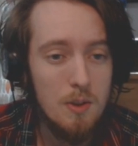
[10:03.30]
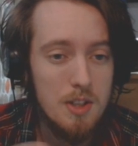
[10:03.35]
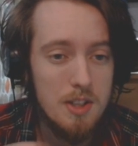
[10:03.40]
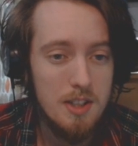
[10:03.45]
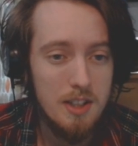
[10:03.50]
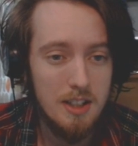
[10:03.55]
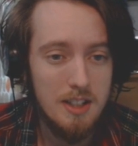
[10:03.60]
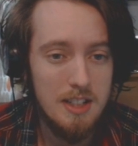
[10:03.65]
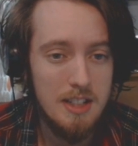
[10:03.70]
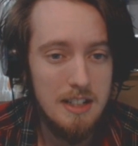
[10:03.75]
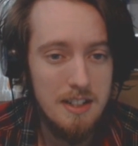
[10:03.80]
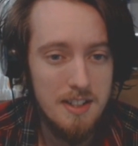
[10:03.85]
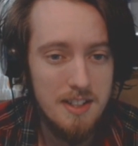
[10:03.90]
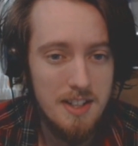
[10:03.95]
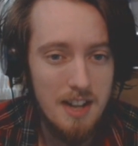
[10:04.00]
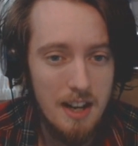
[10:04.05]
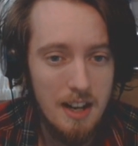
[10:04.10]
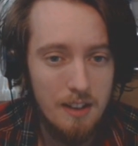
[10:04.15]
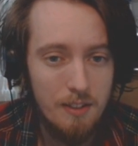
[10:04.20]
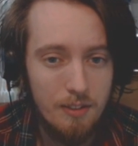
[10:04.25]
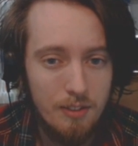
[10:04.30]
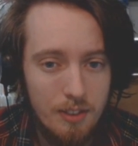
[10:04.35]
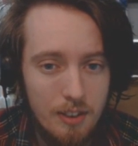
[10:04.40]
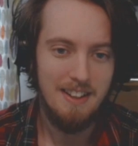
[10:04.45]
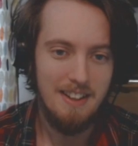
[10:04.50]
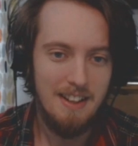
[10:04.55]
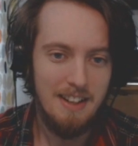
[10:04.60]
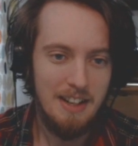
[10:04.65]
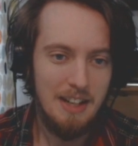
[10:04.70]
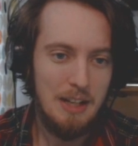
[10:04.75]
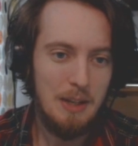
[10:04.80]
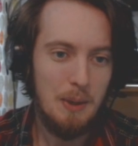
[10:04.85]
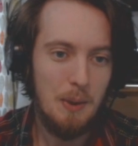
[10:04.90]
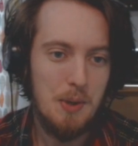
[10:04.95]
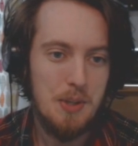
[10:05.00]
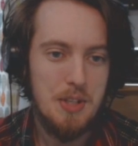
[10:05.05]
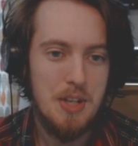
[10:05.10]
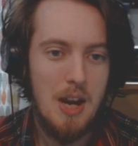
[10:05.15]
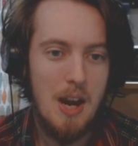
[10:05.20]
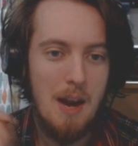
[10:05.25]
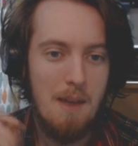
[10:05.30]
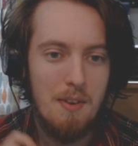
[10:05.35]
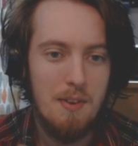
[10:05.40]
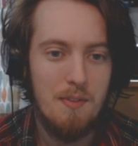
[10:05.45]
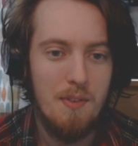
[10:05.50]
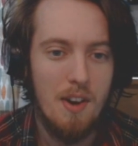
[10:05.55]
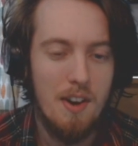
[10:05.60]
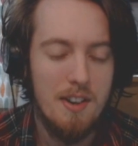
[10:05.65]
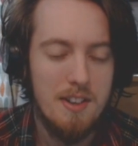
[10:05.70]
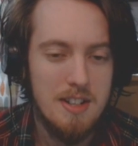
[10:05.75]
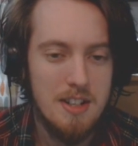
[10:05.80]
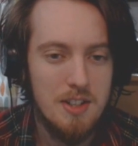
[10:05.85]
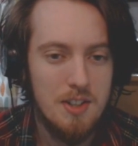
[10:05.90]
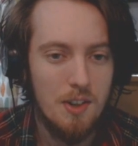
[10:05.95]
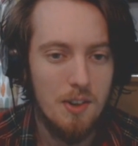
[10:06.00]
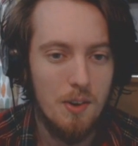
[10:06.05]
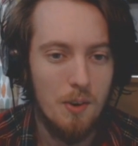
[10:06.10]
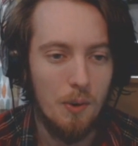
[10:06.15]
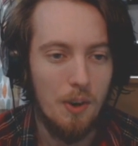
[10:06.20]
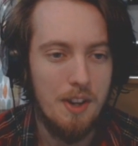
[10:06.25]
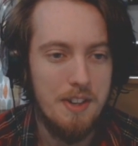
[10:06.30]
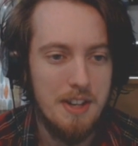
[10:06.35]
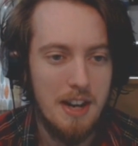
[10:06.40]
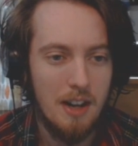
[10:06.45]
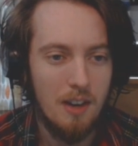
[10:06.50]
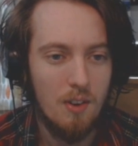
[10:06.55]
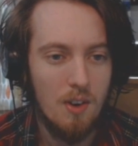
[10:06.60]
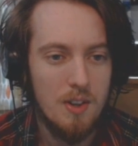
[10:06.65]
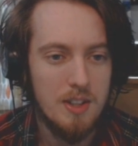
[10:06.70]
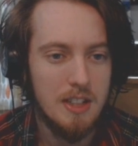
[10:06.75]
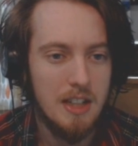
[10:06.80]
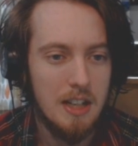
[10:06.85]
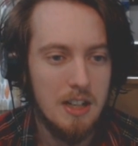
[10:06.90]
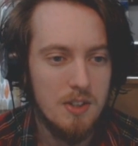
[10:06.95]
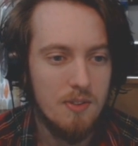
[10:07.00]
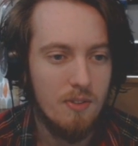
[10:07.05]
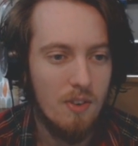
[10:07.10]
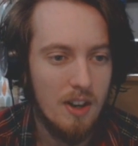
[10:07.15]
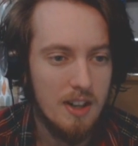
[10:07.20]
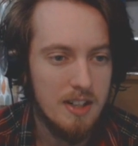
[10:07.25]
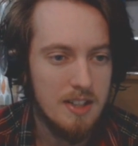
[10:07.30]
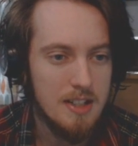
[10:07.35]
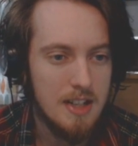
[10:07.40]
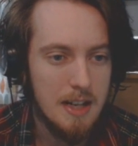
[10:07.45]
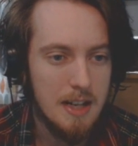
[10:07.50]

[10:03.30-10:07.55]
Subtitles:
to succeed to save. You also have advantage on all attack rolls against frightened